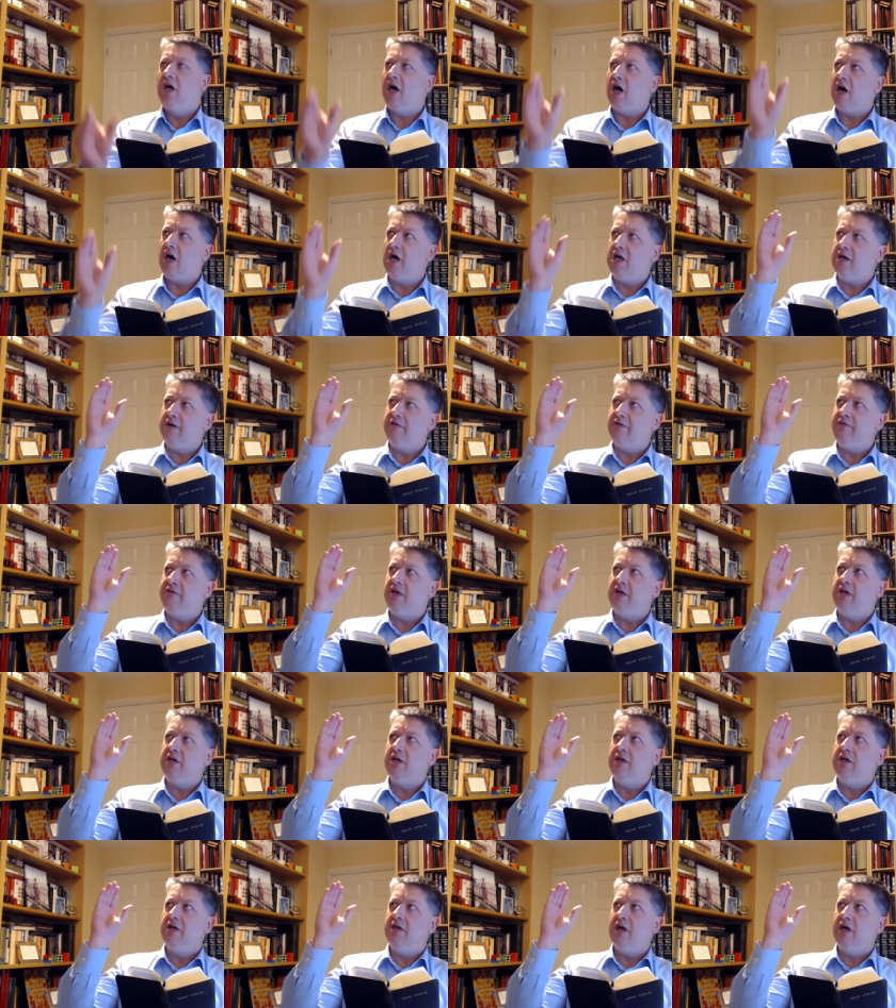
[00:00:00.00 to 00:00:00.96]
I have
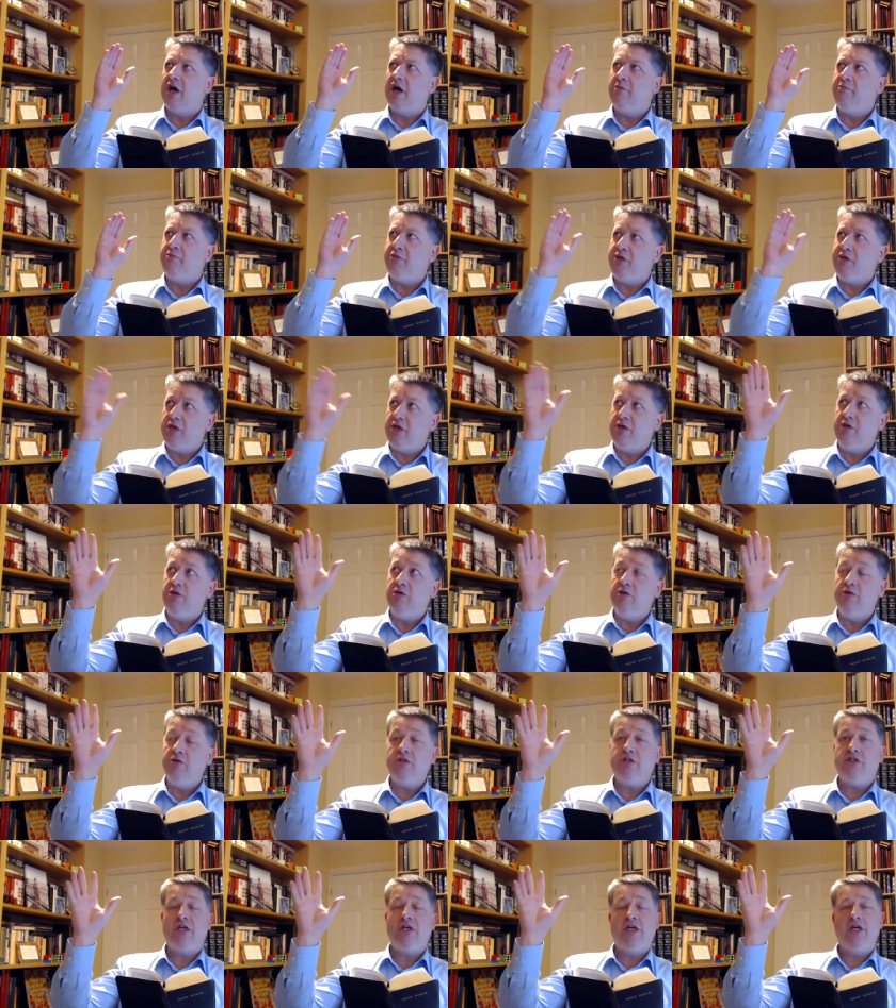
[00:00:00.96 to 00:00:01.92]

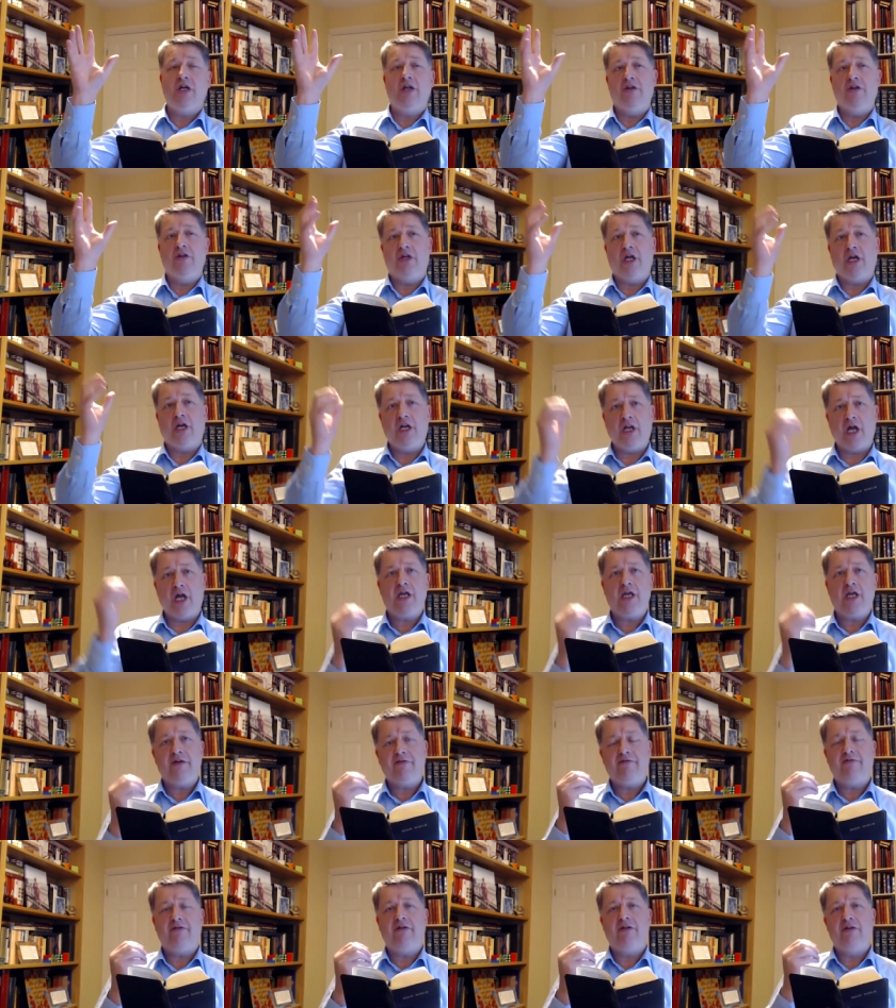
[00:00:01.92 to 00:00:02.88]
abused the
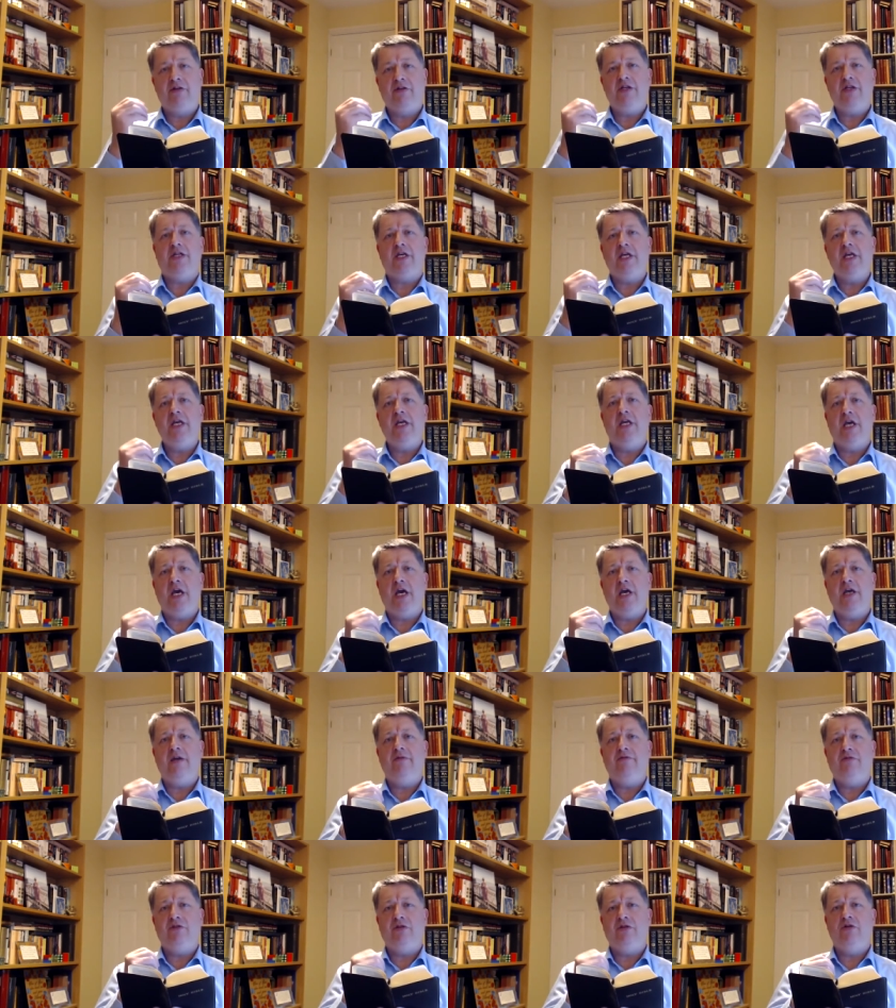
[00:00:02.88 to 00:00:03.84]
life that he
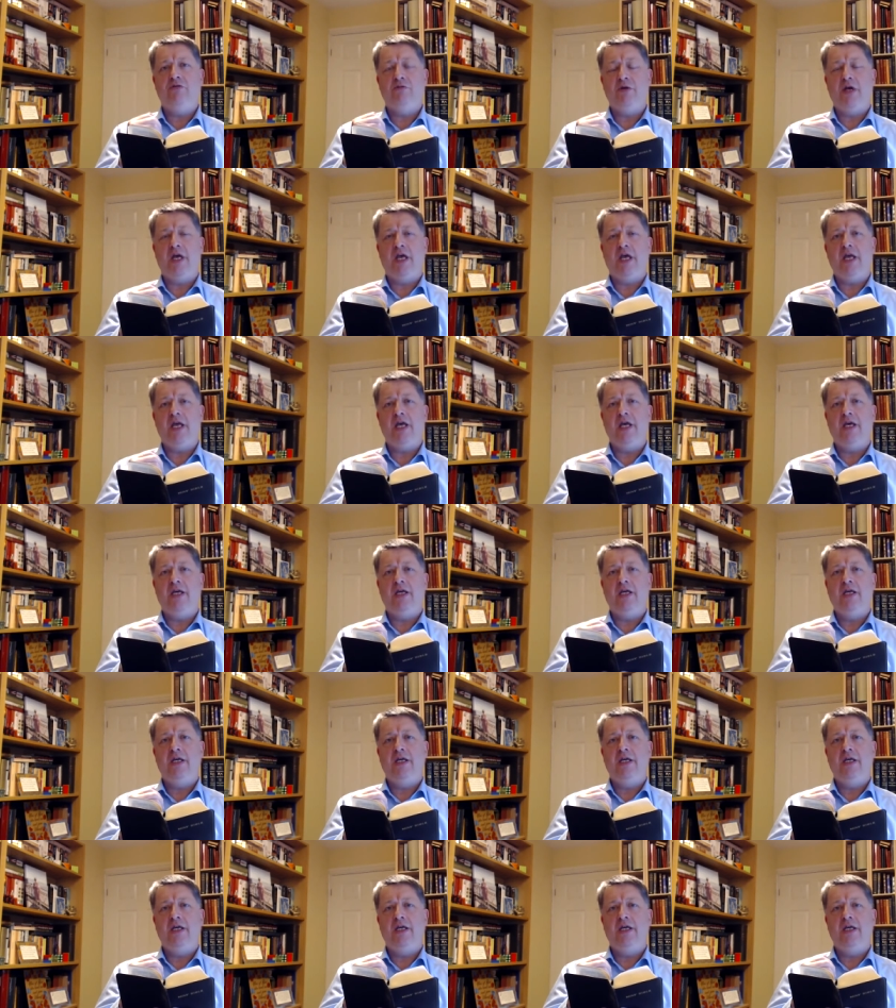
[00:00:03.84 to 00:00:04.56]
gave to me